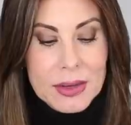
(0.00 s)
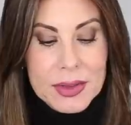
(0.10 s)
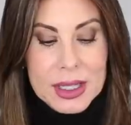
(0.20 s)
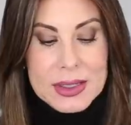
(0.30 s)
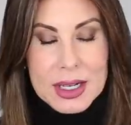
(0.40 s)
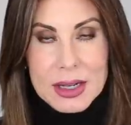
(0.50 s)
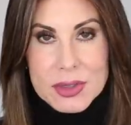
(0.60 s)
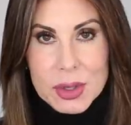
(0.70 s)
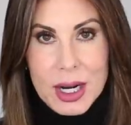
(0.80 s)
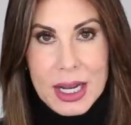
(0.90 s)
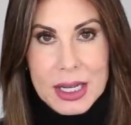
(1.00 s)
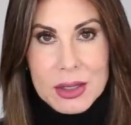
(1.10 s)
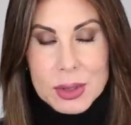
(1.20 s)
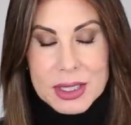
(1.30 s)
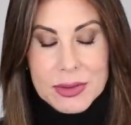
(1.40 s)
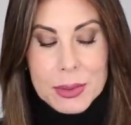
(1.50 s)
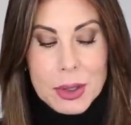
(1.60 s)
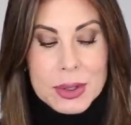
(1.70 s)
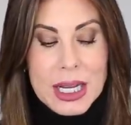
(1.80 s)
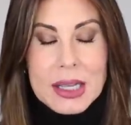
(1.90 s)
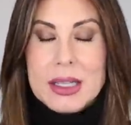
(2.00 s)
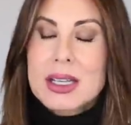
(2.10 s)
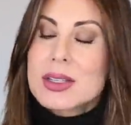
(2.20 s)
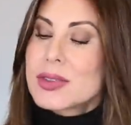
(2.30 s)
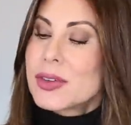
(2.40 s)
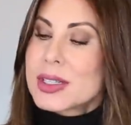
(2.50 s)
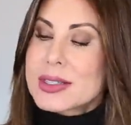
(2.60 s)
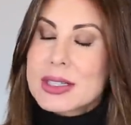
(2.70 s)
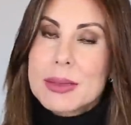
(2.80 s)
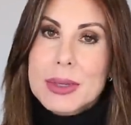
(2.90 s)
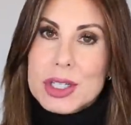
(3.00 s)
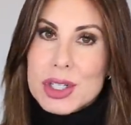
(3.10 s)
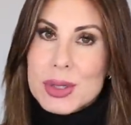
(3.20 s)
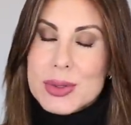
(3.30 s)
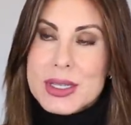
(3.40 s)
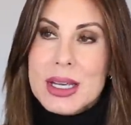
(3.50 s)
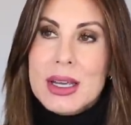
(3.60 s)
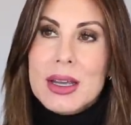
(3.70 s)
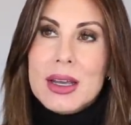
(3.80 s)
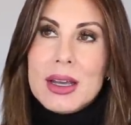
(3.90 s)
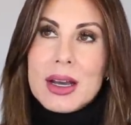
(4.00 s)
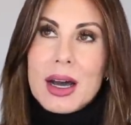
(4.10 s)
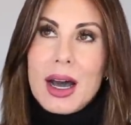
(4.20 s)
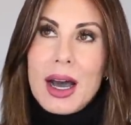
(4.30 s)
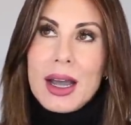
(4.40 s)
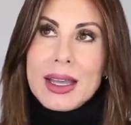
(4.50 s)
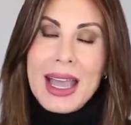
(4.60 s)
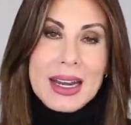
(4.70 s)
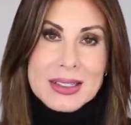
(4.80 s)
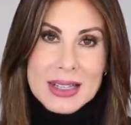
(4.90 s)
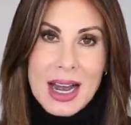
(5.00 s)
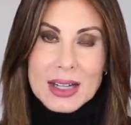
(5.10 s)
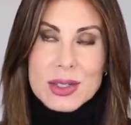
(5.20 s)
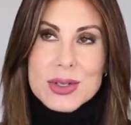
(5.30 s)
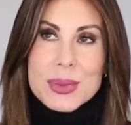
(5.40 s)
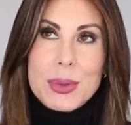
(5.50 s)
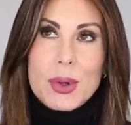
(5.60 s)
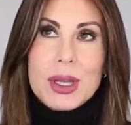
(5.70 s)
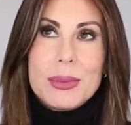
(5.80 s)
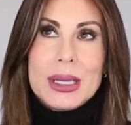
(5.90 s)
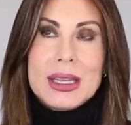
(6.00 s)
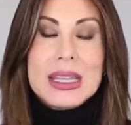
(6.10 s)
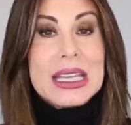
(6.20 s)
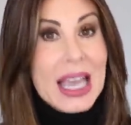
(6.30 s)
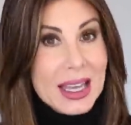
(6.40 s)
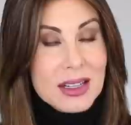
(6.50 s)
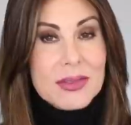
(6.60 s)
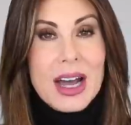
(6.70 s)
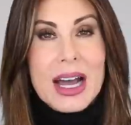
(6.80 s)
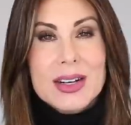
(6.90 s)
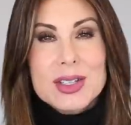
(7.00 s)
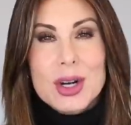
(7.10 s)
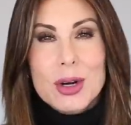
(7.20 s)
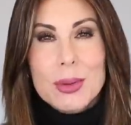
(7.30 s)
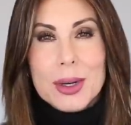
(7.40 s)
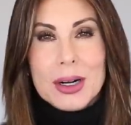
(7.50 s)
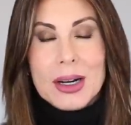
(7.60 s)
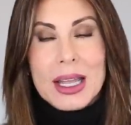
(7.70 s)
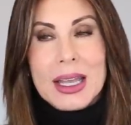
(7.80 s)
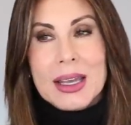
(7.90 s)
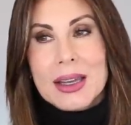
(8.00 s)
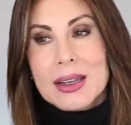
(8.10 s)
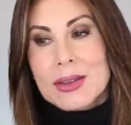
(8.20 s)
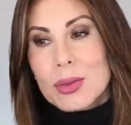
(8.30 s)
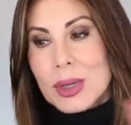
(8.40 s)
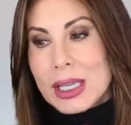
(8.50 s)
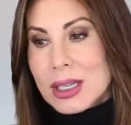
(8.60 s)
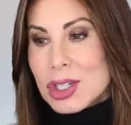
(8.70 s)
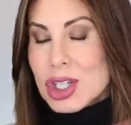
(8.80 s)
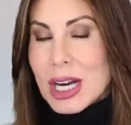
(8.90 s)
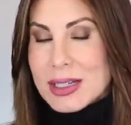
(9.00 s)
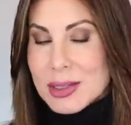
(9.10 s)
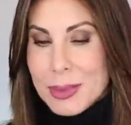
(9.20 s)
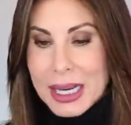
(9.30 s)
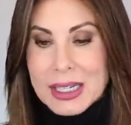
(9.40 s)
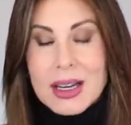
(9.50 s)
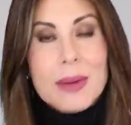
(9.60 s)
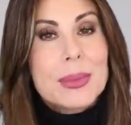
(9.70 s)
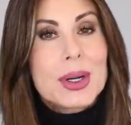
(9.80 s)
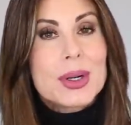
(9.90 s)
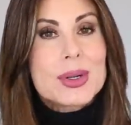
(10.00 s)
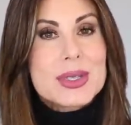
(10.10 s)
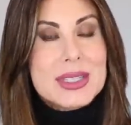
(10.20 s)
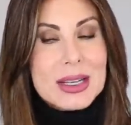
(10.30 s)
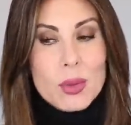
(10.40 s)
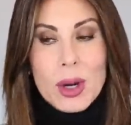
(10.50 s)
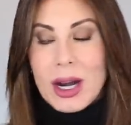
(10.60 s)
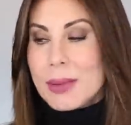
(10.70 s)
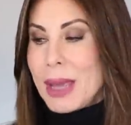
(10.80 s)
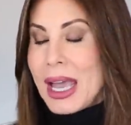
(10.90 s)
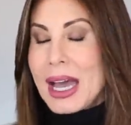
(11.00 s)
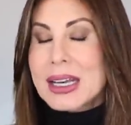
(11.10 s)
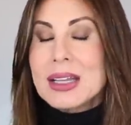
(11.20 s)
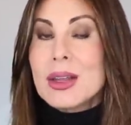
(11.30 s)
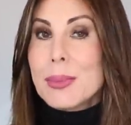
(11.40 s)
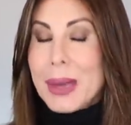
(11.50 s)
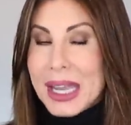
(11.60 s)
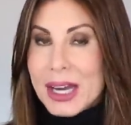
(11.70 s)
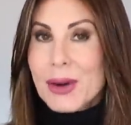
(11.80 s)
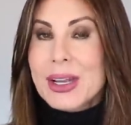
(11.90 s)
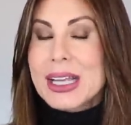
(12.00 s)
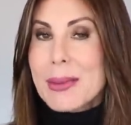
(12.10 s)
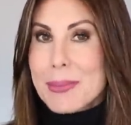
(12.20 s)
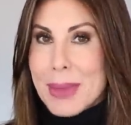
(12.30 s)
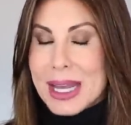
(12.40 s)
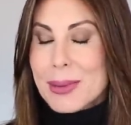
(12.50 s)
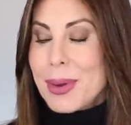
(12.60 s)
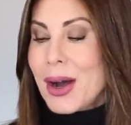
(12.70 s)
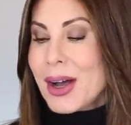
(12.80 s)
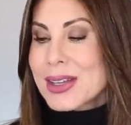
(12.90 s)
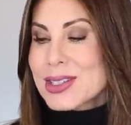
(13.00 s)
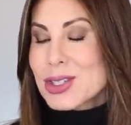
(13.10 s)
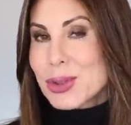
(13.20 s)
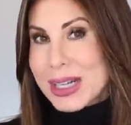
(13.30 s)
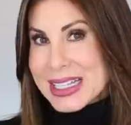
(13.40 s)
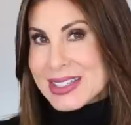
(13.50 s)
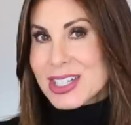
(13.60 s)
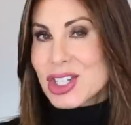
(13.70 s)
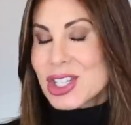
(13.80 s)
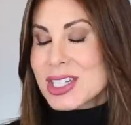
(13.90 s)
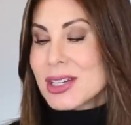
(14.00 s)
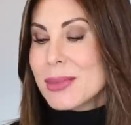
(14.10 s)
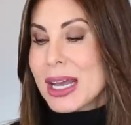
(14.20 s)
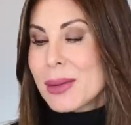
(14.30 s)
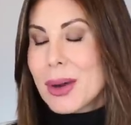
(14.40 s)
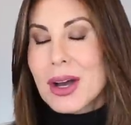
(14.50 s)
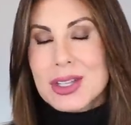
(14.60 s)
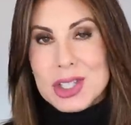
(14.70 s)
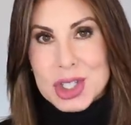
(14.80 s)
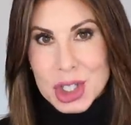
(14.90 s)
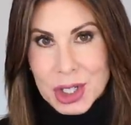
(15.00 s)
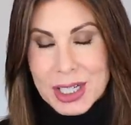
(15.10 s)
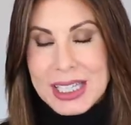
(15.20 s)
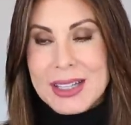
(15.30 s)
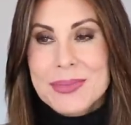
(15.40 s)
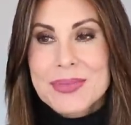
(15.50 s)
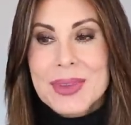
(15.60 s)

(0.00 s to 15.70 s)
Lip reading: of things that I've tried or different modalities for the sleep issues. I had a doctor's appointment the end of October, and we checked my numbers and where I'm at in the perimenopause transition to menopause journey.